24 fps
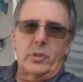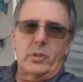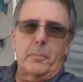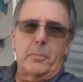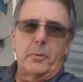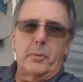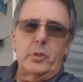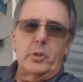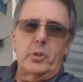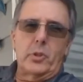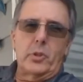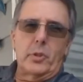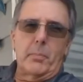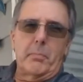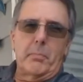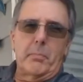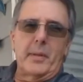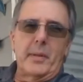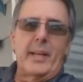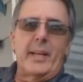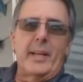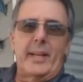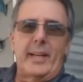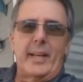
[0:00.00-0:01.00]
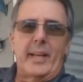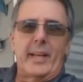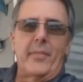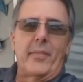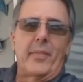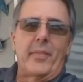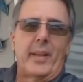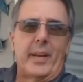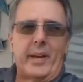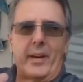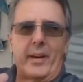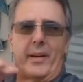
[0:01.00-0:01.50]
you put your bid
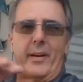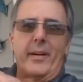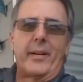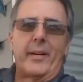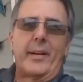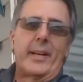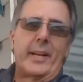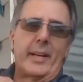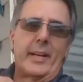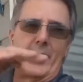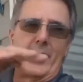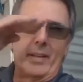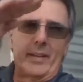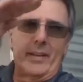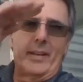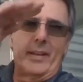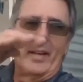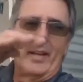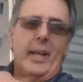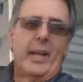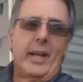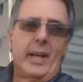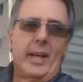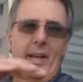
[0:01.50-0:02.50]
in there and